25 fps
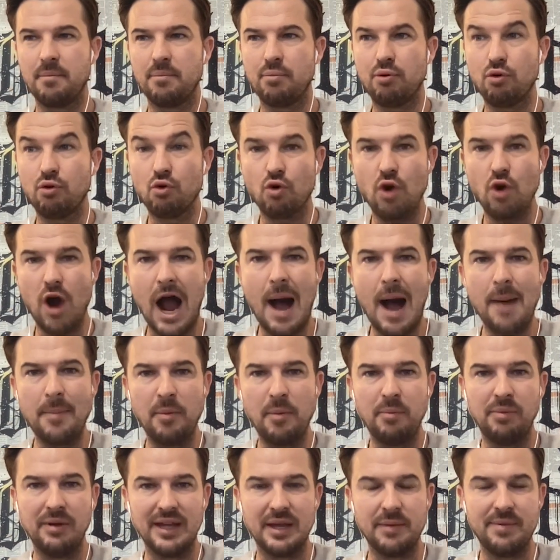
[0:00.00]

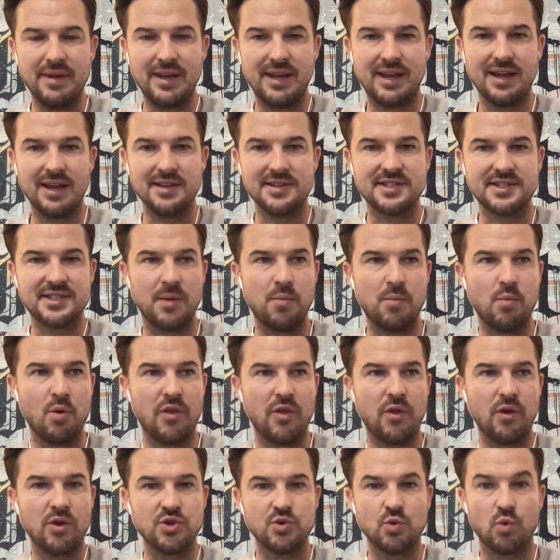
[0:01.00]
probably because
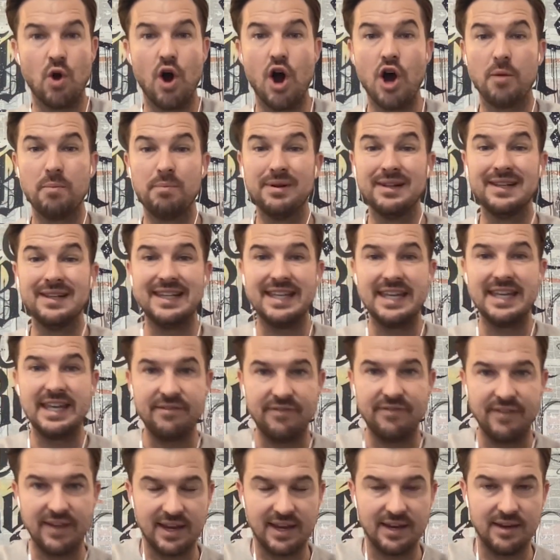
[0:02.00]
somewhere there's wrong
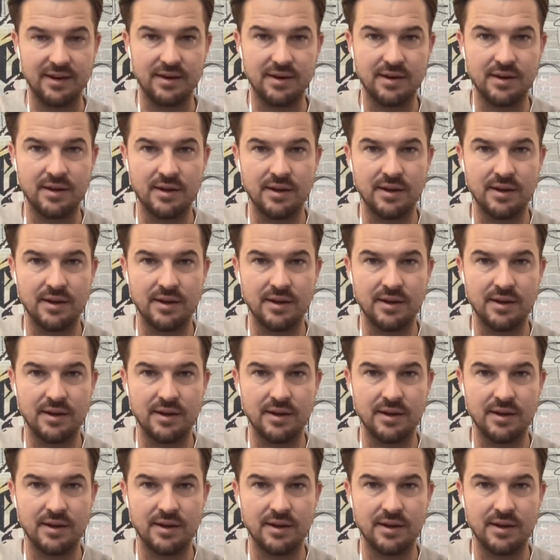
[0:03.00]
believing.